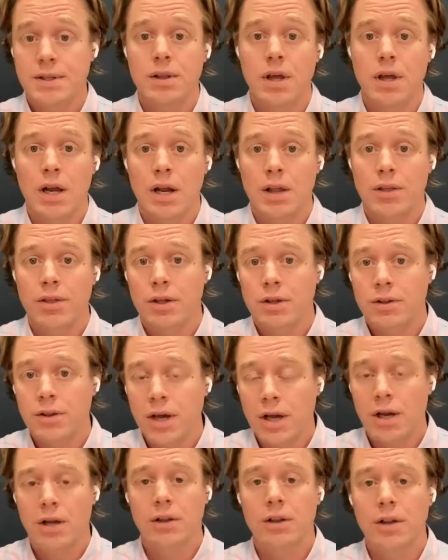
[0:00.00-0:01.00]
and and i think
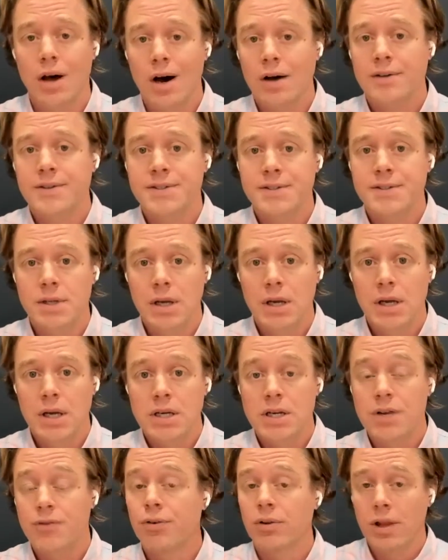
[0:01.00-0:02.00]
that unlocks
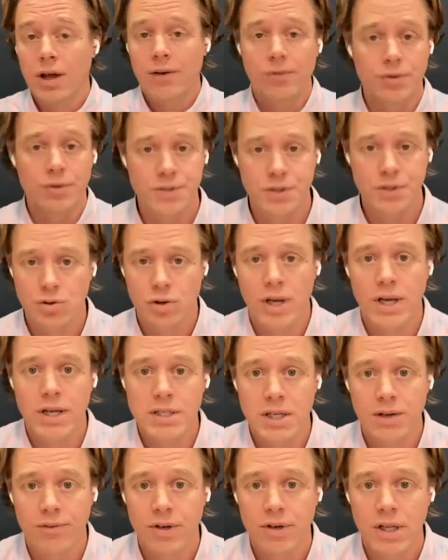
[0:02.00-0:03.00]
different levels of
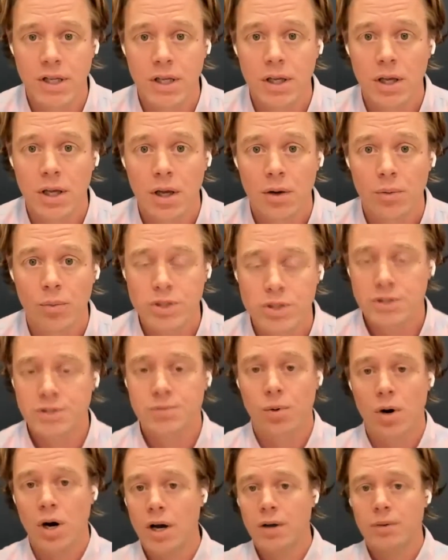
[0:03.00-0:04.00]
creativity which is
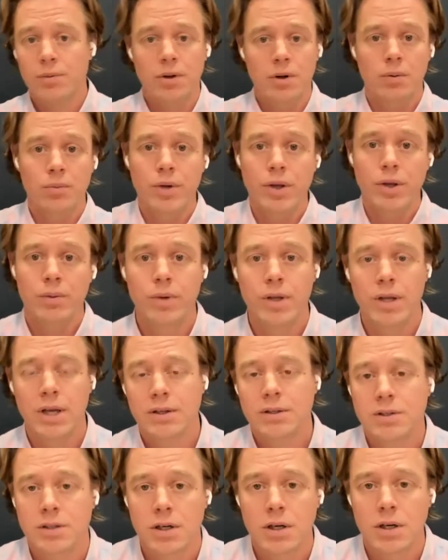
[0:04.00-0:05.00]
why you know we, we
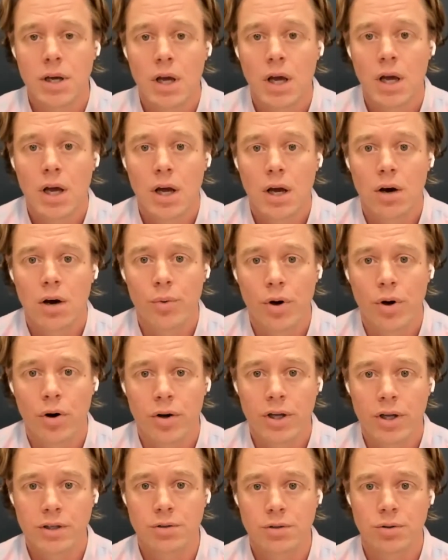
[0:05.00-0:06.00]
get to we all
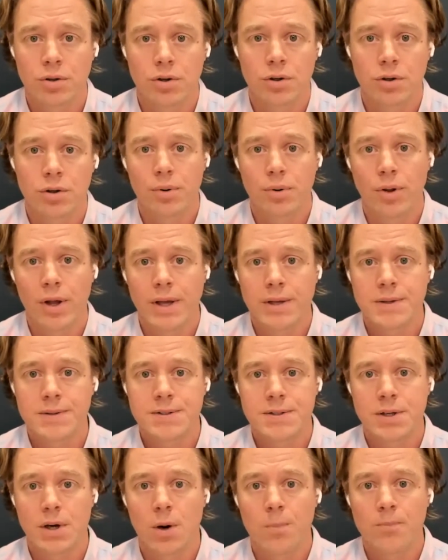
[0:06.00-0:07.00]
get to a good
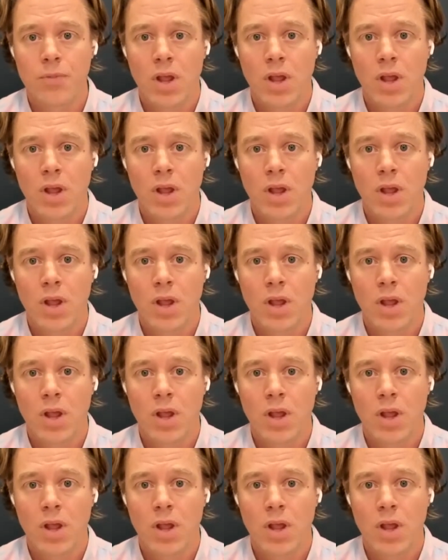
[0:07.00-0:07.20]
place so